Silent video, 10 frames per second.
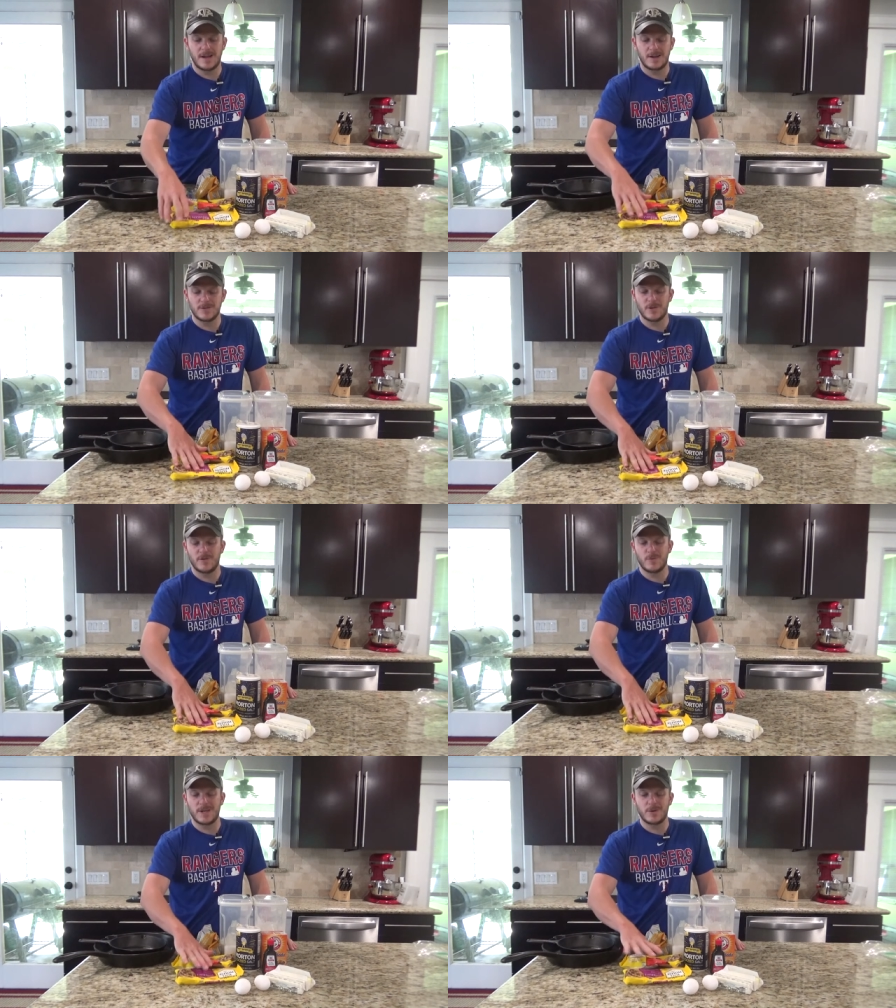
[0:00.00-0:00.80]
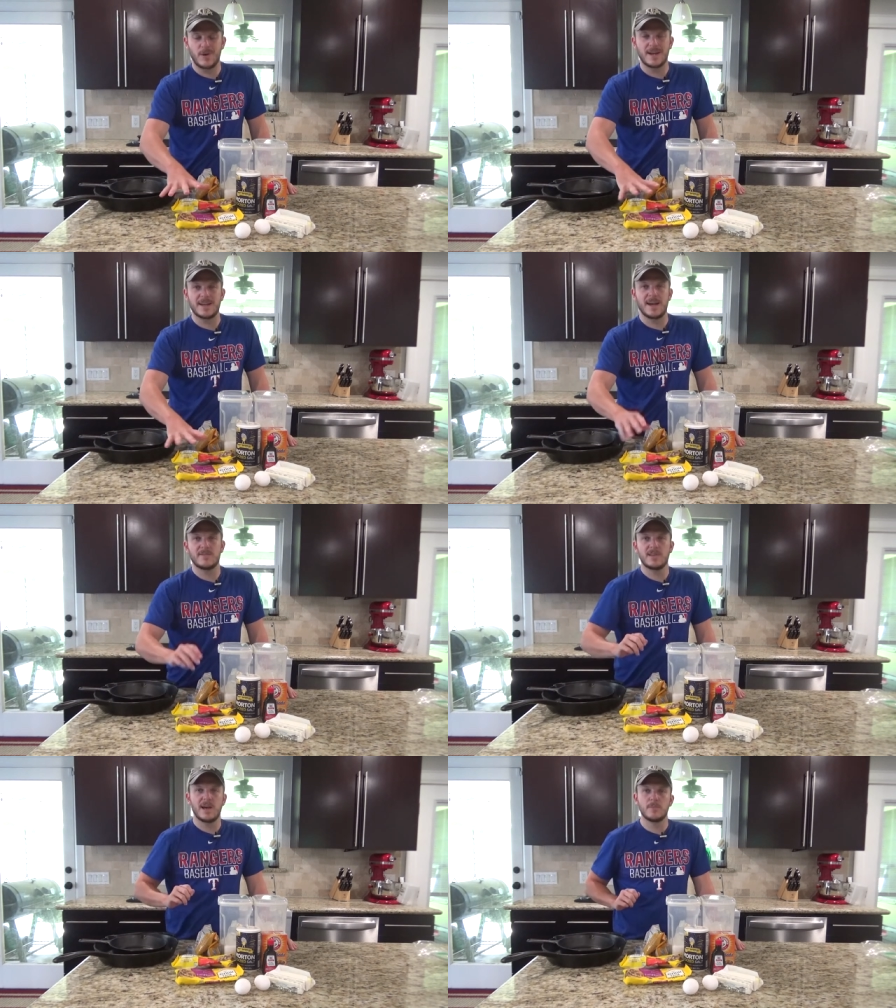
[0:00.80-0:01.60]
I don't know if we quite
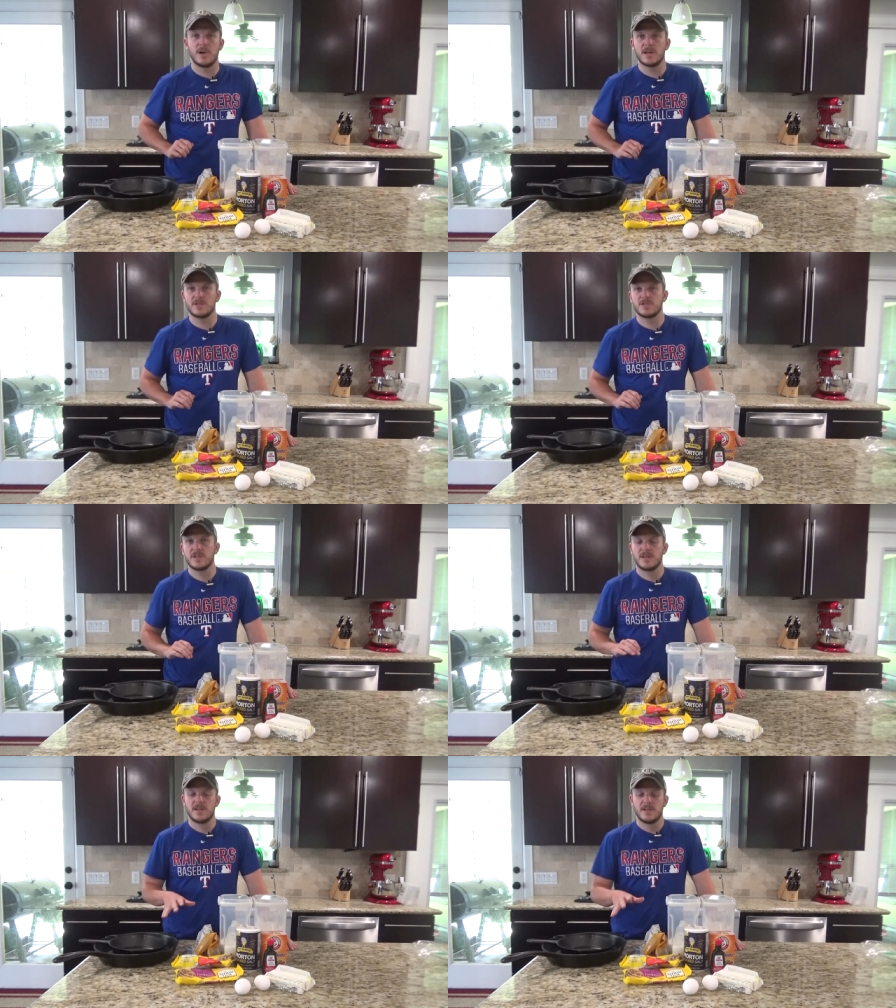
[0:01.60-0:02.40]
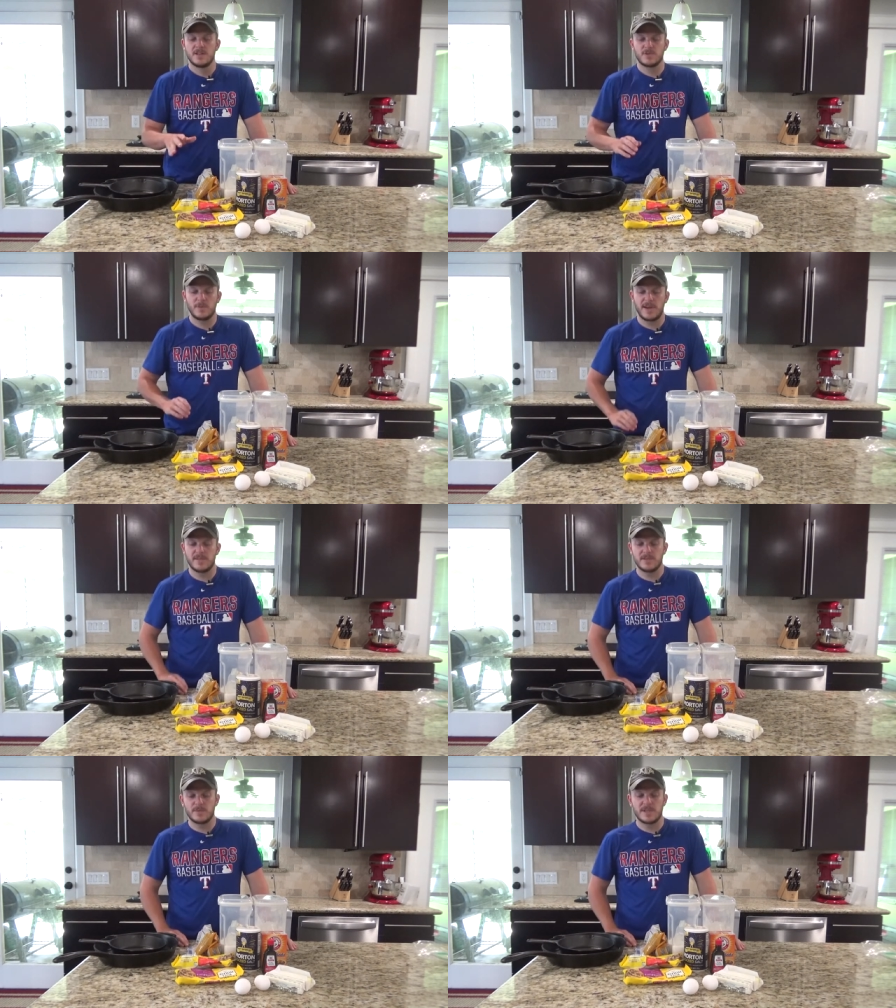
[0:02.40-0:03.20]
have that much, so we may
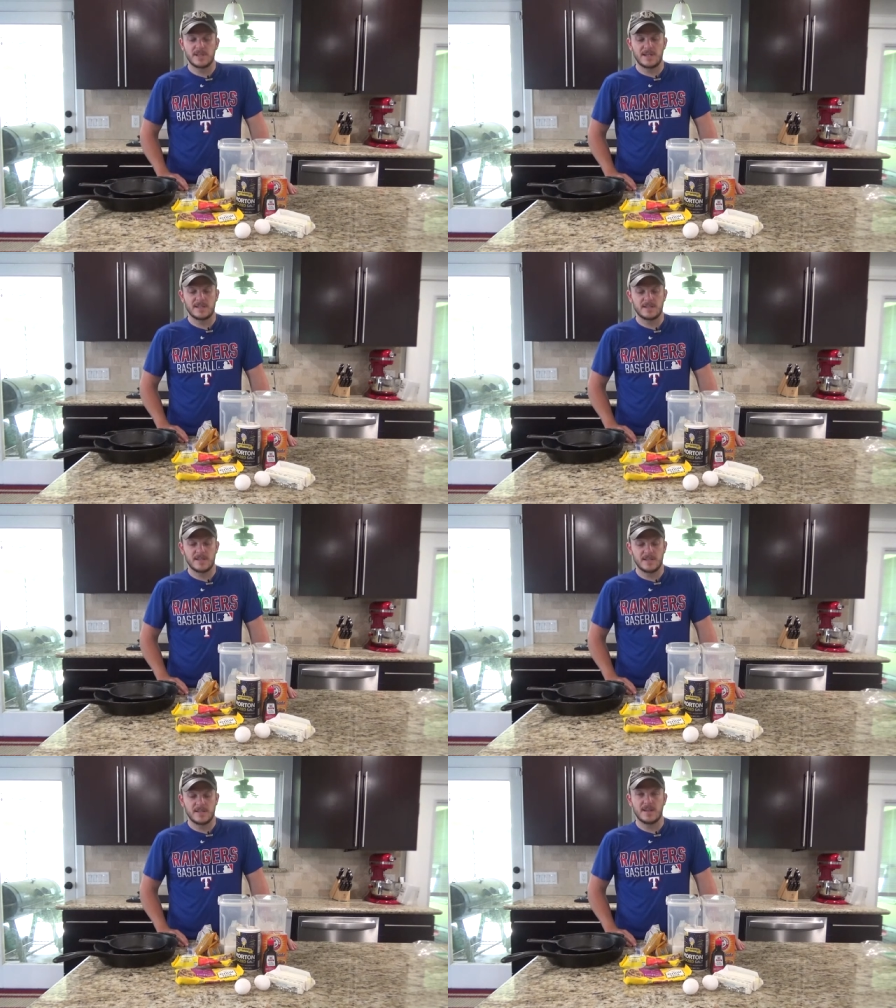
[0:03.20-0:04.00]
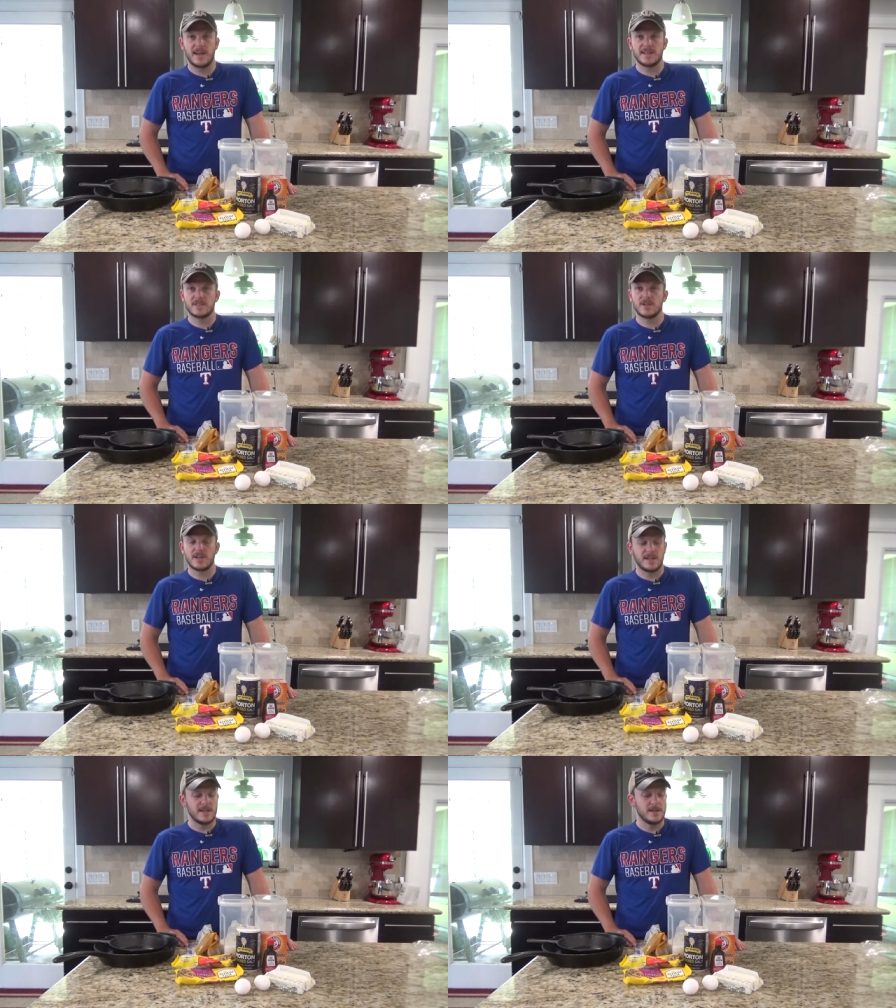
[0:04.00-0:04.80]
have a little bit less in today's
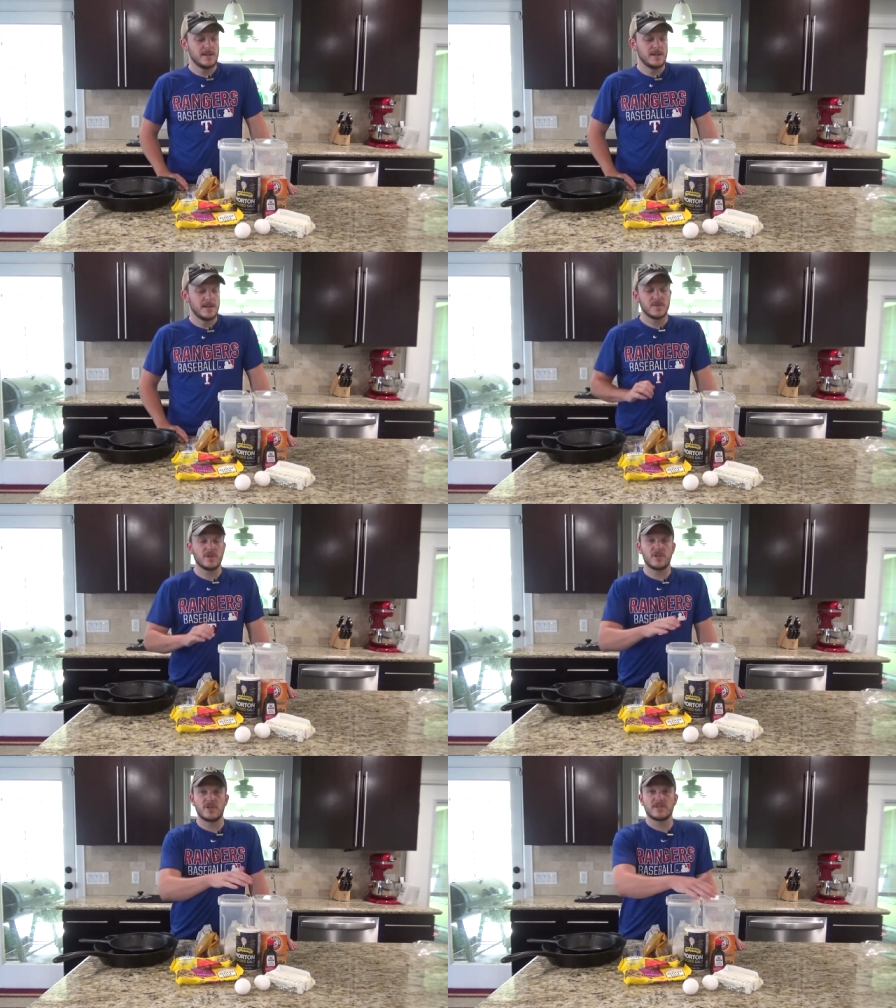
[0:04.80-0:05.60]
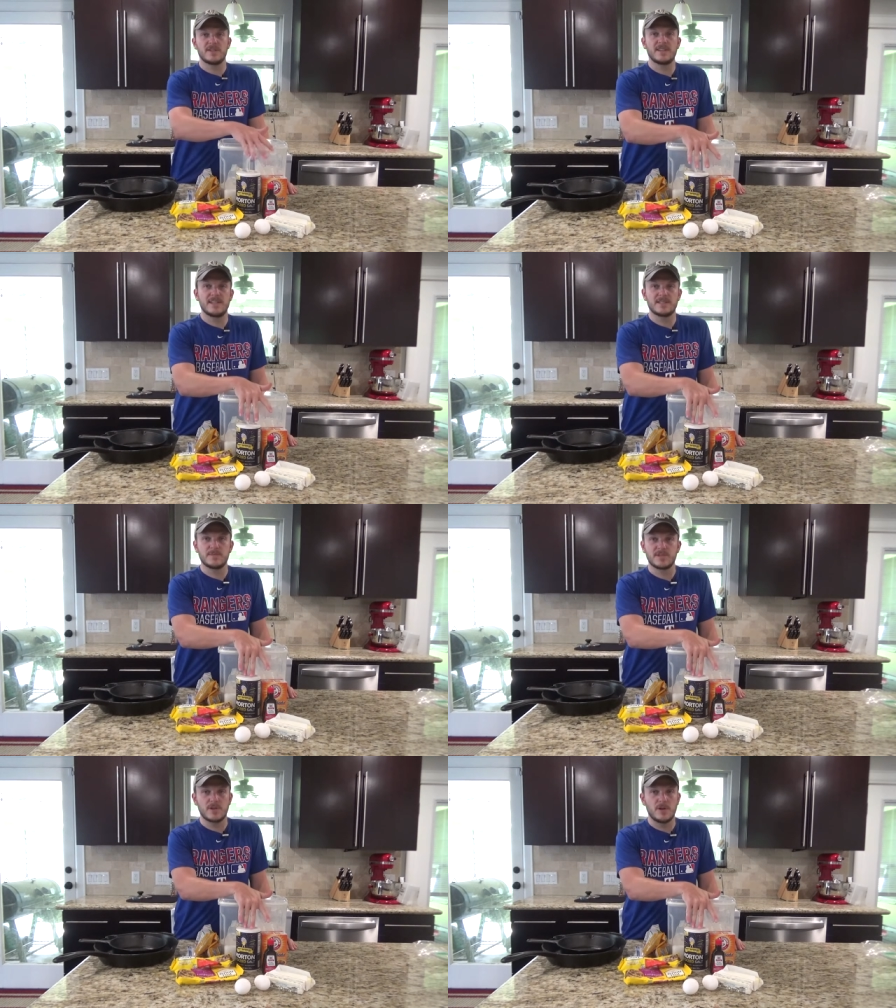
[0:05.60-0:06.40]
cookie you're also going to need
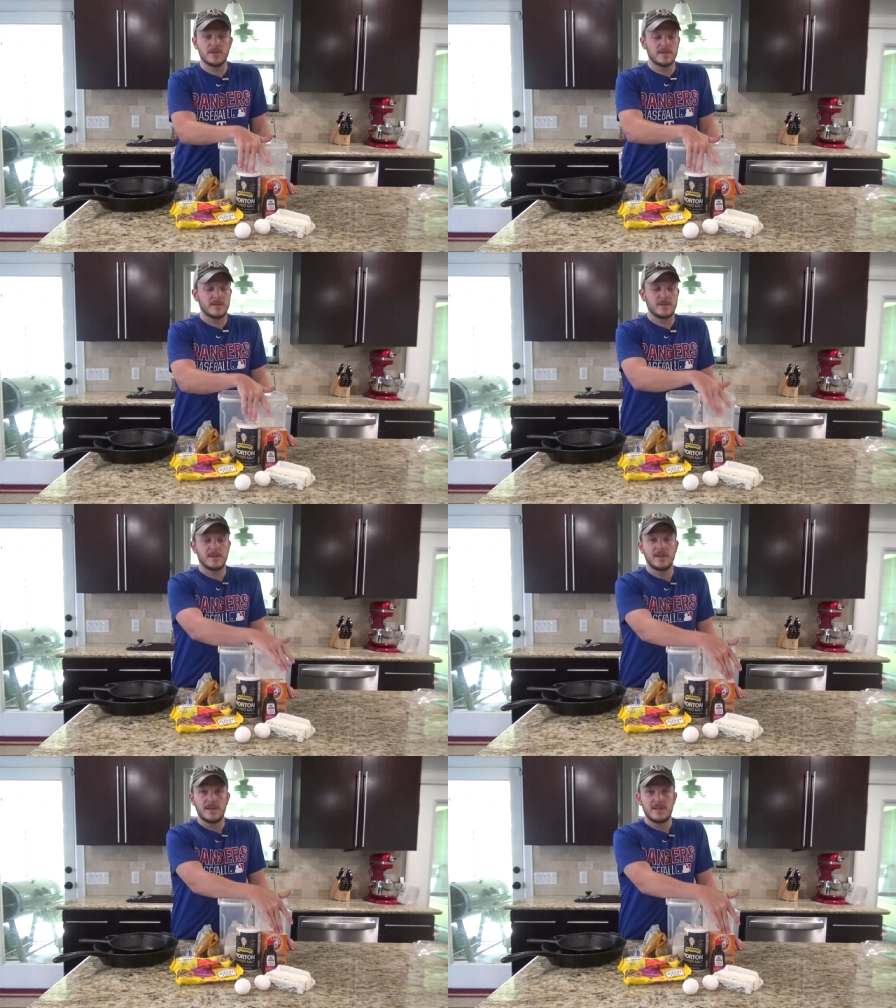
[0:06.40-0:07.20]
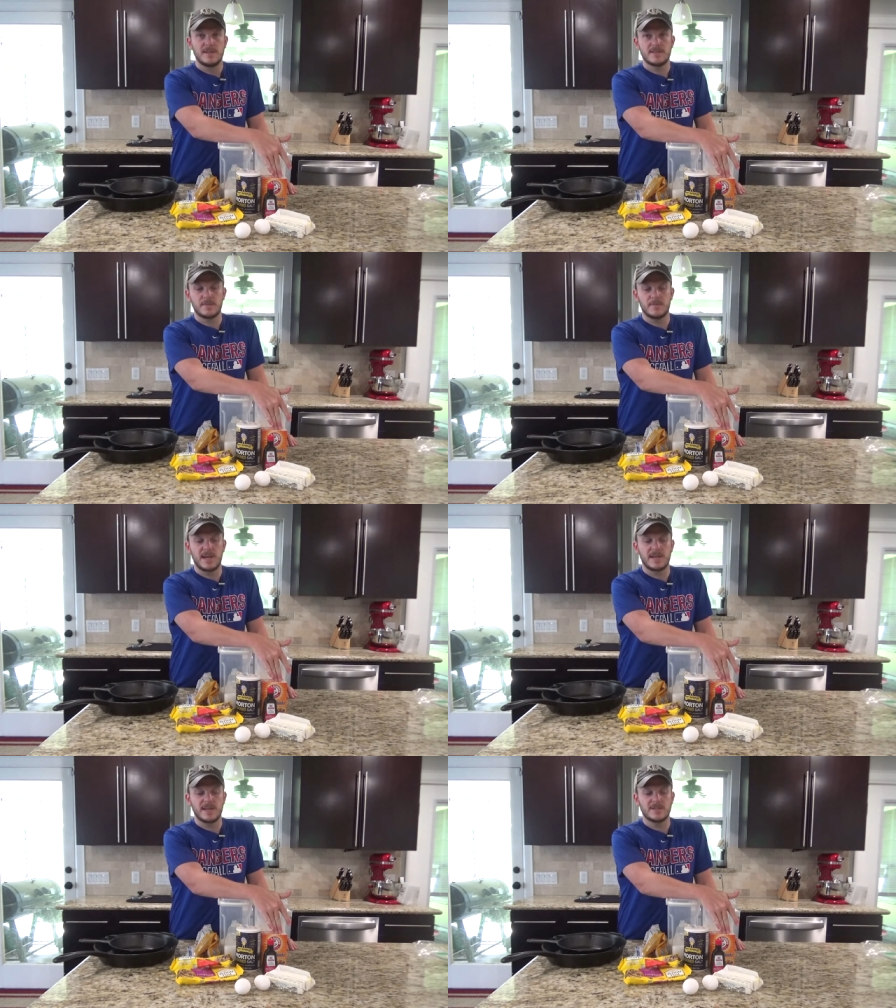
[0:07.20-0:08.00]
some salt, some
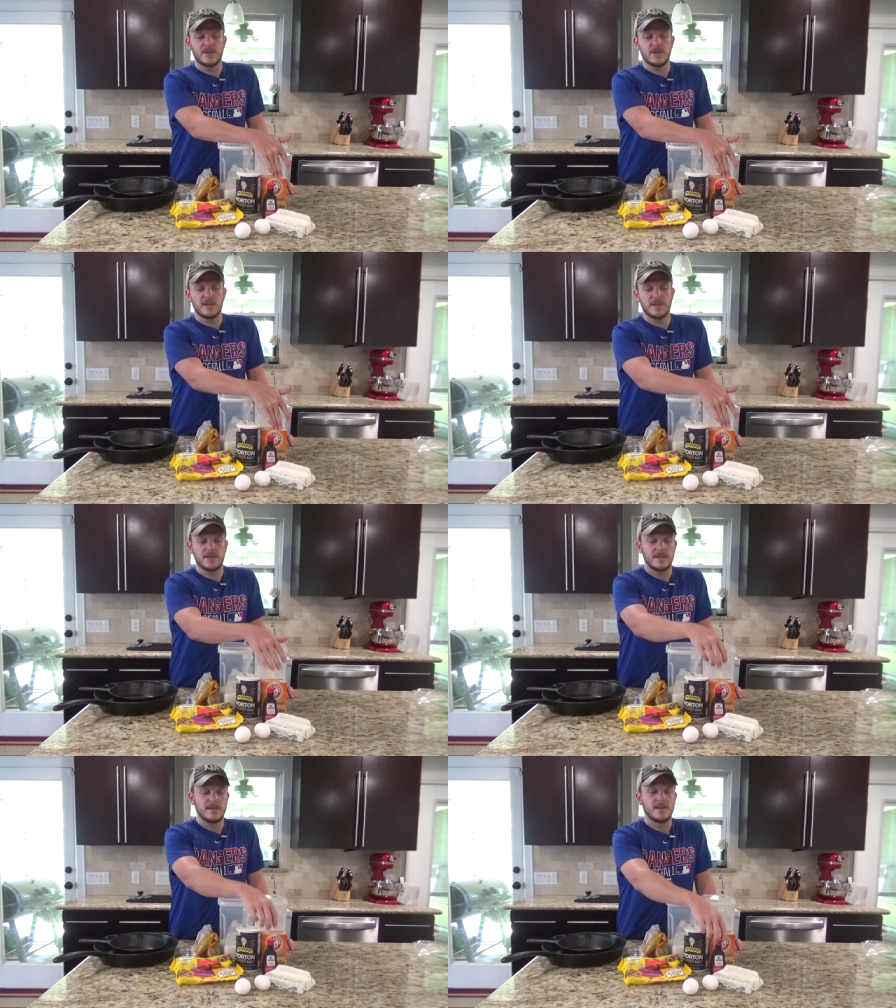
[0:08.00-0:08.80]
baking soda,